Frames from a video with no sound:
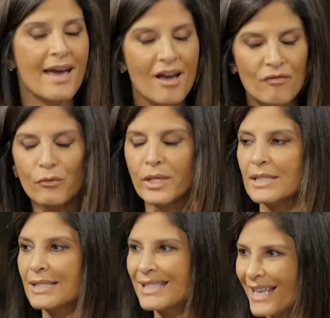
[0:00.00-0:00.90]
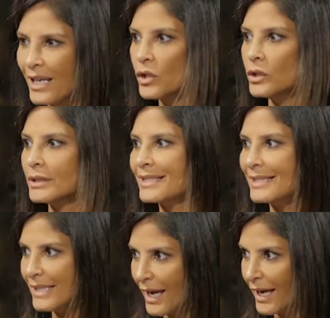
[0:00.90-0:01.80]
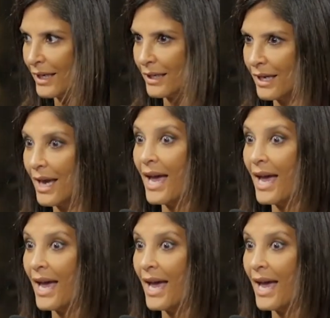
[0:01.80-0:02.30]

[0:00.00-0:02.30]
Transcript: every single day.